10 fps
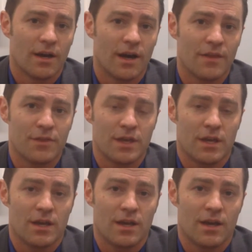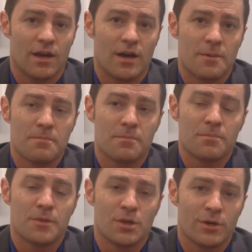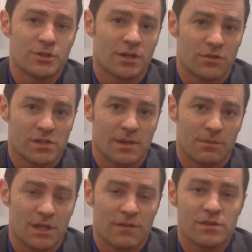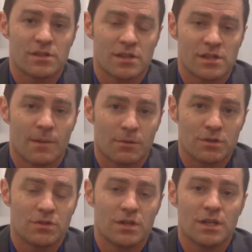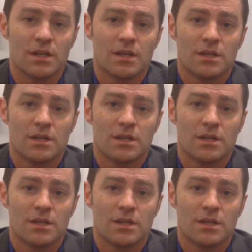I think the UN General Assembly gives us this opportunity